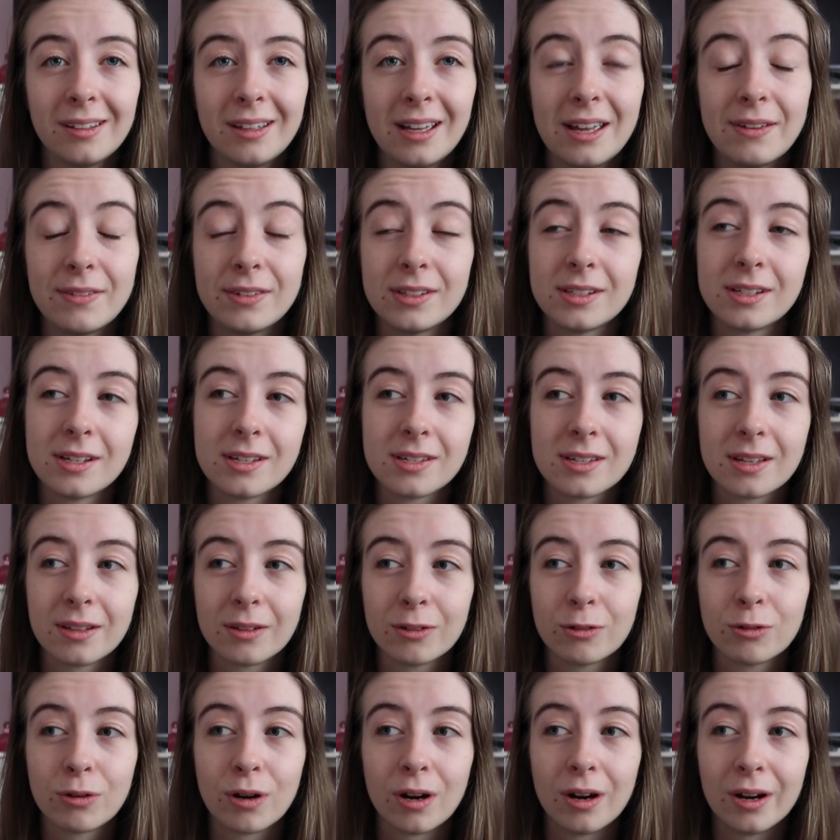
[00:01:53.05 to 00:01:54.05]
If it does, I'll
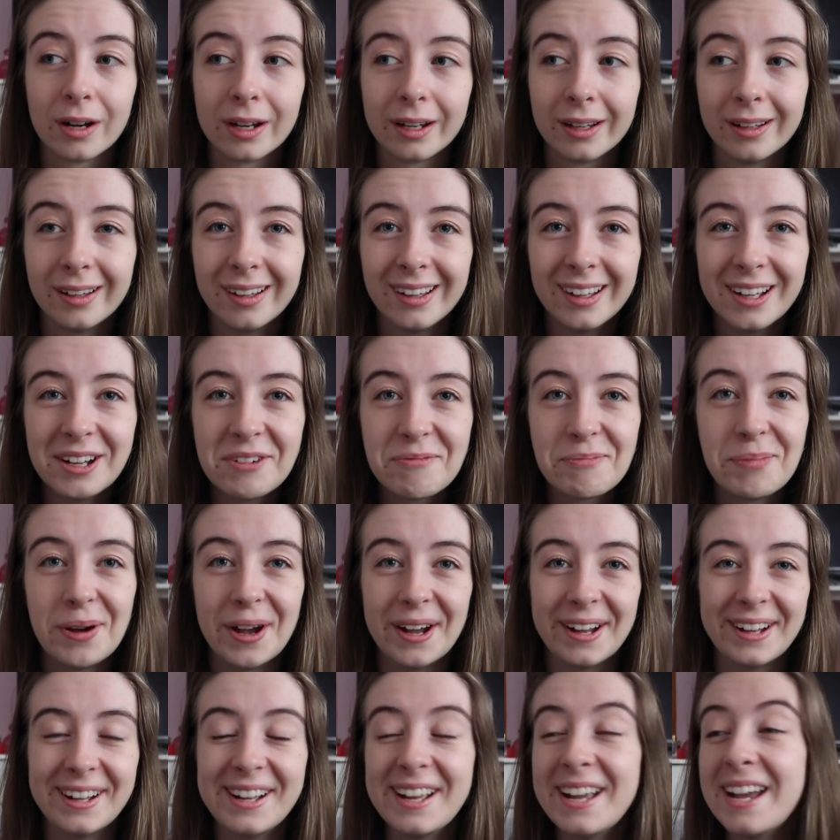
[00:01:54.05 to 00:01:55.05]
cry.
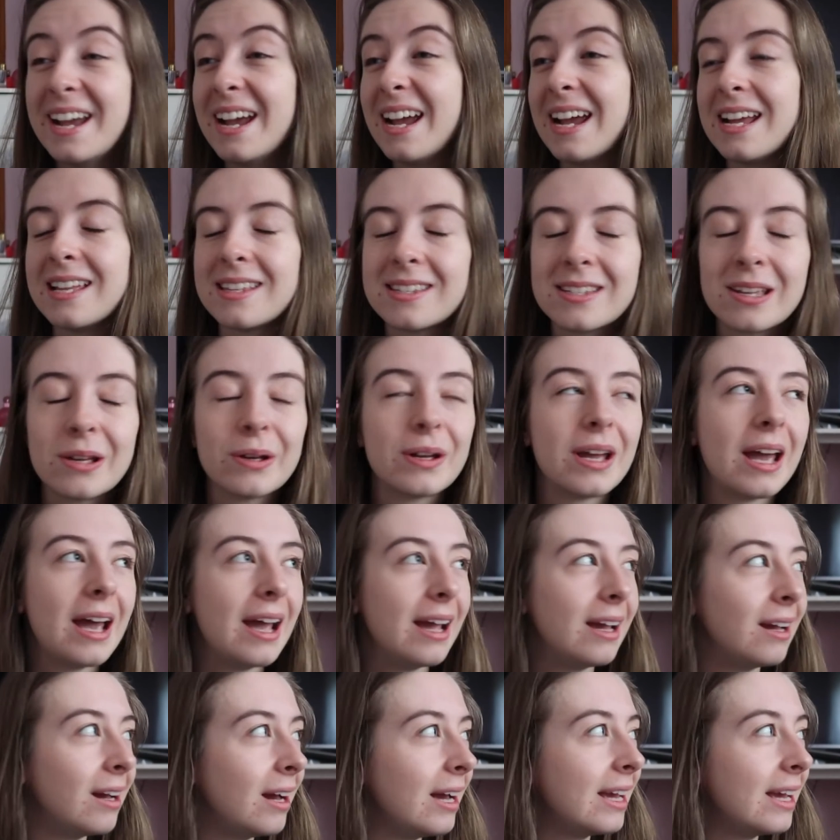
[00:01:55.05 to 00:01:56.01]
But it's okay.